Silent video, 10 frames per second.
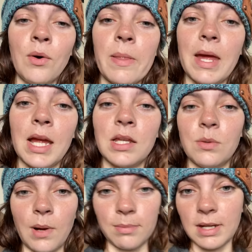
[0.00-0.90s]
and then
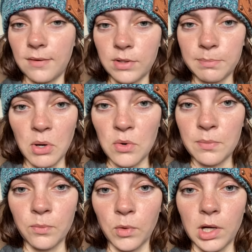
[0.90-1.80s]
you'd probably have your
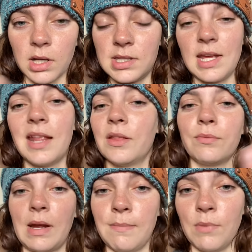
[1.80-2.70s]
poem words in the
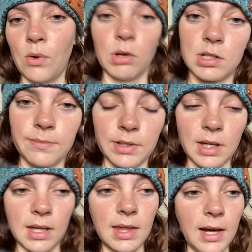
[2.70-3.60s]
rainbow or something
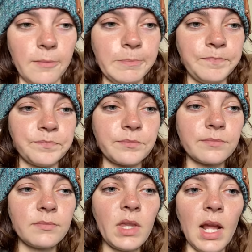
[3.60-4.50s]
like that.
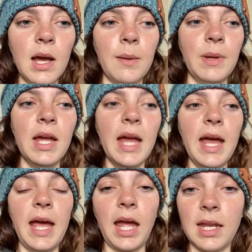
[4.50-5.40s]
And
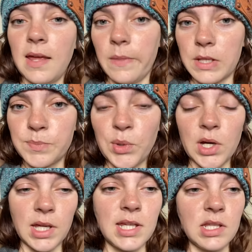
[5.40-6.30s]
in this
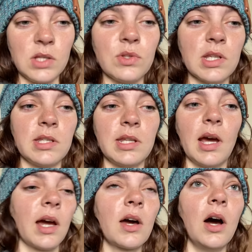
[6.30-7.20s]
book, he uses
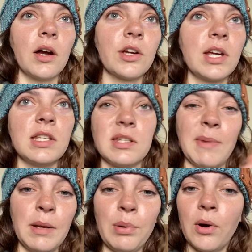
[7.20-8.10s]
the concrete
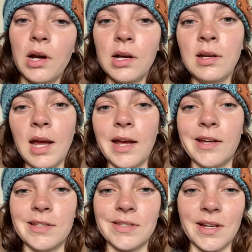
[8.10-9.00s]
cement pourer
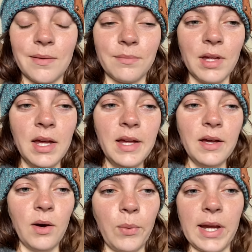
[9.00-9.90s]
as a
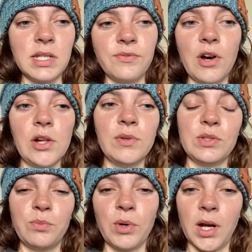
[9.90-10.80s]
way to follow
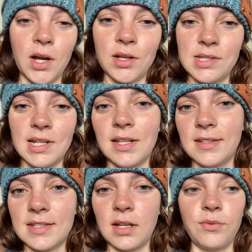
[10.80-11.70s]
his words
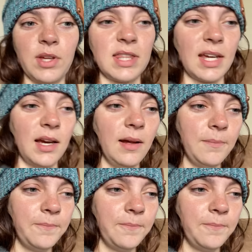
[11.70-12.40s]
and stuff like that.